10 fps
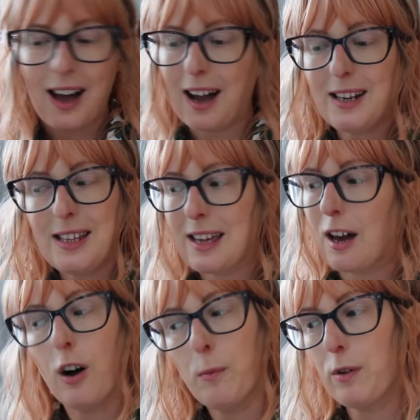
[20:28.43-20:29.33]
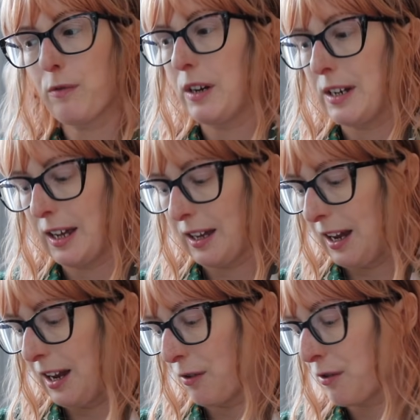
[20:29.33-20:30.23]
I need to get on with reading
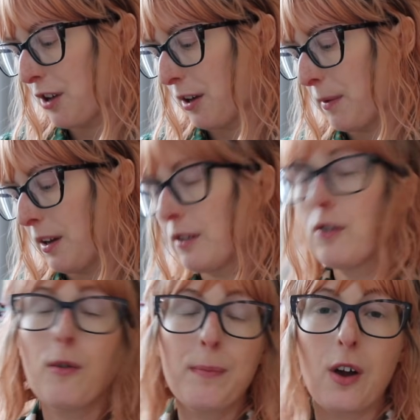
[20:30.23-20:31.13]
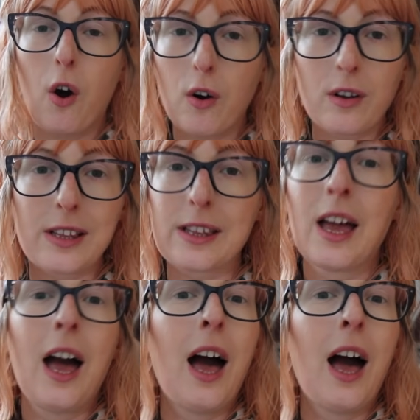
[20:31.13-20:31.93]
in October, not because